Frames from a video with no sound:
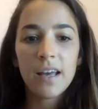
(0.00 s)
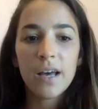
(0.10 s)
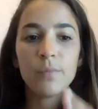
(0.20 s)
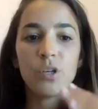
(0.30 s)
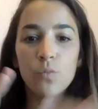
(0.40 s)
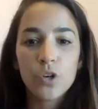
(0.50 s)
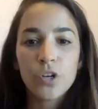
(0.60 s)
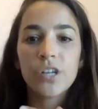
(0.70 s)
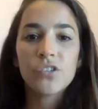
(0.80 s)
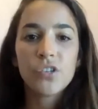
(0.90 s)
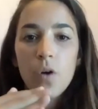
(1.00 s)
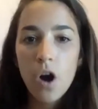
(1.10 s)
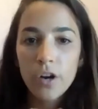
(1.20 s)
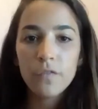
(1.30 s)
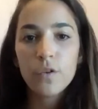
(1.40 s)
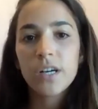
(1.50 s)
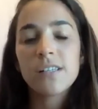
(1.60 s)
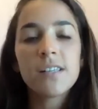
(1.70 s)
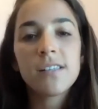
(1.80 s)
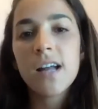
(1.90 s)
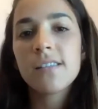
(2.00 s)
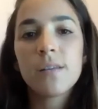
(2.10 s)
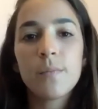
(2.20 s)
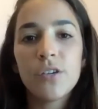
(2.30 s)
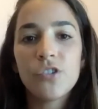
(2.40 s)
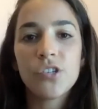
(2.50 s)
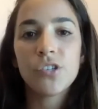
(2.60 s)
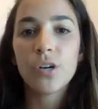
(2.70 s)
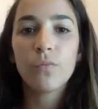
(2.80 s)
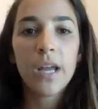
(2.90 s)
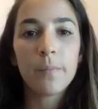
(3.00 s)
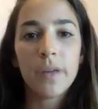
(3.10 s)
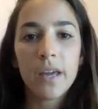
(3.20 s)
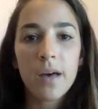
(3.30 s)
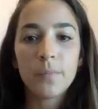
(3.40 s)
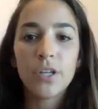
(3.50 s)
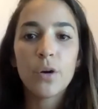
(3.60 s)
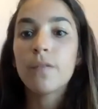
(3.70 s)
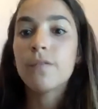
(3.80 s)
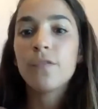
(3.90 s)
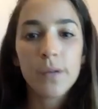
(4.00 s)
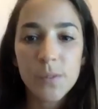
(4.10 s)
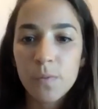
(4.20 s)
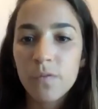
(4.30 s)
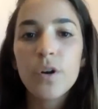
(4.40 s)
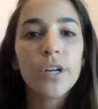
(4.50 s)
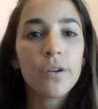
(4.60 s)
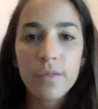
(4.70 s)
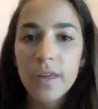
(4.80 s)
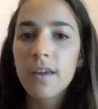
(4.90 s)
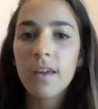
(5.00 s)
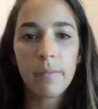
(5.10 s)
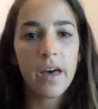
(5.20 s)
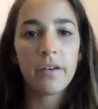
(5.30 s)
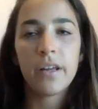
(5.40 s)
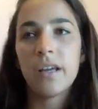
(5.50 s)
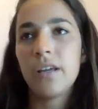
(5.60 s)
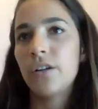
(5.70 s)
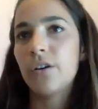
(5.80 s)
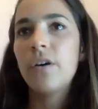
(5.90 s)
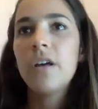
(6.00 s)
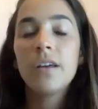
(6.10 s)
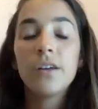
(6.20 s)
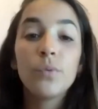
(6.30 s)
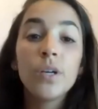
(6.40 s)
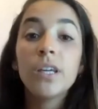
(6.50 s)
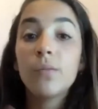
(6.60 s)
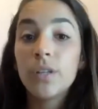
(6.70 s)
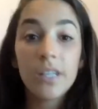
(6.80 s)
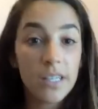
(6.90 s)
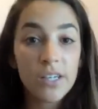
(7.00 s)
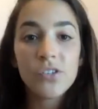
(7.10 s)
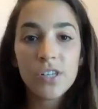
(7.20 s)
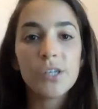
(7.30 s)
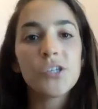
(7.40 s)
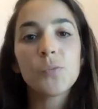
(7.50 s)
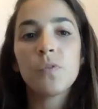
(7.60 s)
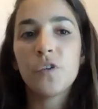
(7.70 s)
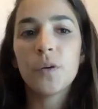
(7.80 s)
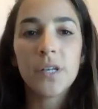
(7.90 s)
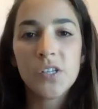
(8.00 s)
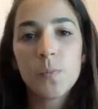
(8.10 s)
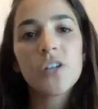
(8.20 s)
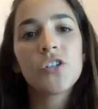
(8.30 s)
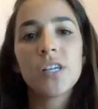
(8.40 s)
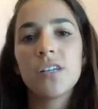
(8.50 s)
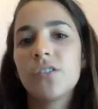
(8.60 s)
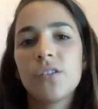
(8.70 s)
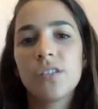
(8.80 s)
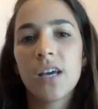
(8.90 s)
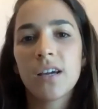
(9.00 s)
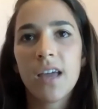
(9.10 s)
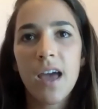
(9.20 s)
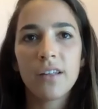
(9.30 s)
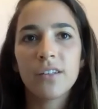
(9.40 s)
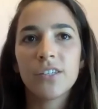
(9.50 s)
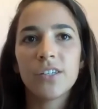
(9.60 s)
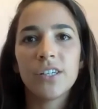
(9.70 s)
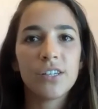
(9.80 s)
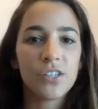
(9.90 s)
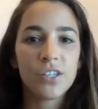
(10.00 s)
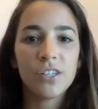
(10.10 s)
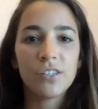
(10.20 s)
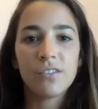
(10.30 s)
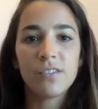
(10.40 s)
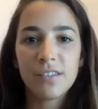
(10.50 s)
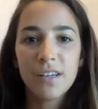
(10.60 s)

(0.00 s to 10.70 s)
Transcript: you're working so hard for it, because it's not something you just start ramping up, a few weeks before. You're thinking about it, really, really years and years before. But especially as soon as that calendar year turns,